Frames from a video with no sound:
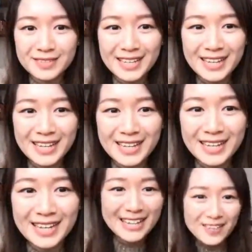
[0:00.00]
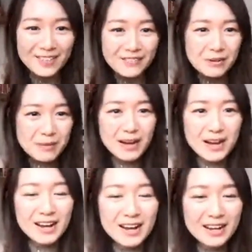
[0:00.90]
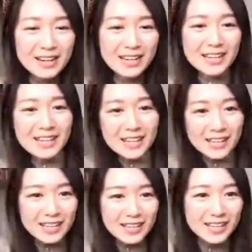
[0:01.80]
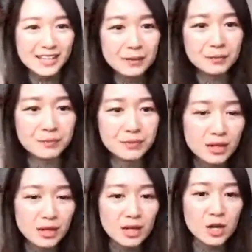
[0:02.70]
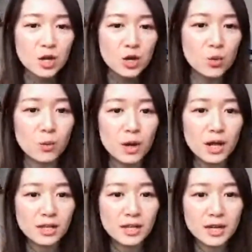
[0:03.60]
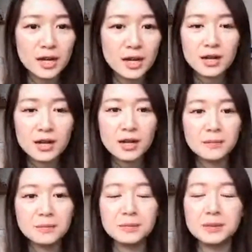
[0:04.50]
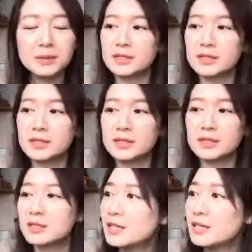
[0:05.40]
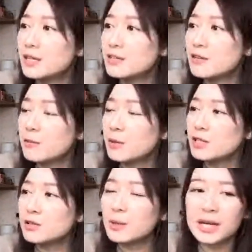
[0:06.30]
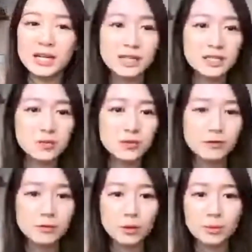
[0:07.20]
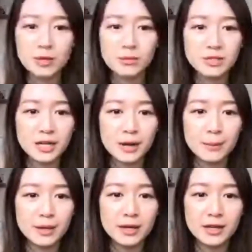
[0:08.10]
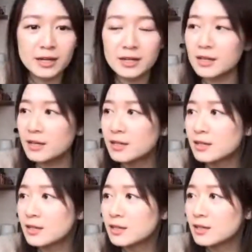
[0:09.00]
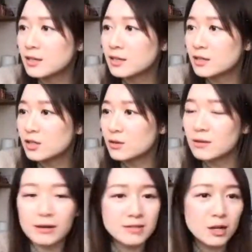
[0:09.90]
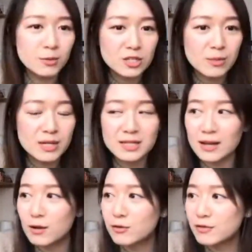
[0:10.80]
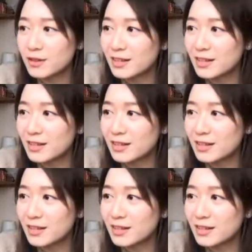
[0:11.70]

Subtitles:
Hello, everybody. Welcome. How's everybody doing? Let's wait for more people to come in. Who else? I'll be talking to myself.